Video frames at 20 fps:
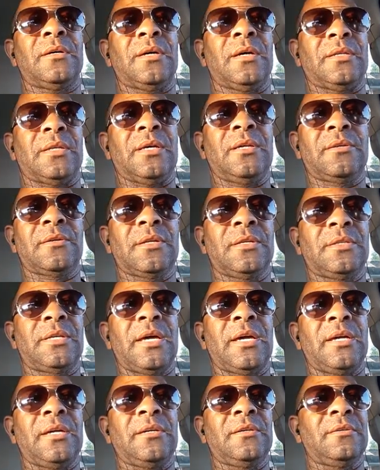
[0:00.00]
At the end of the
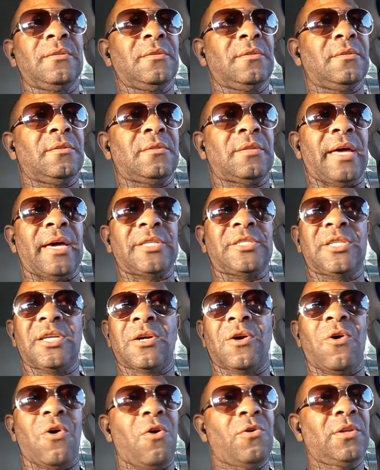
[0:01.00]
day, that
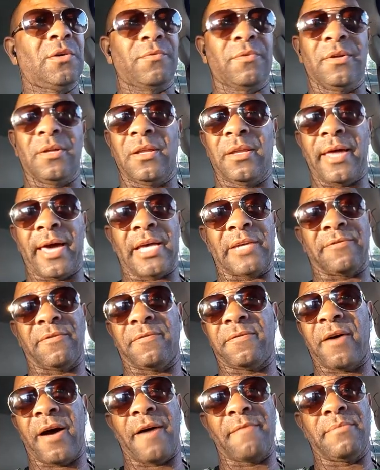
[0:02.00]
shit can only really last for
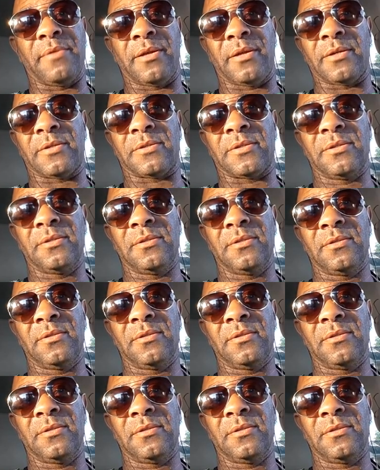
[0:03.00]
five minutes.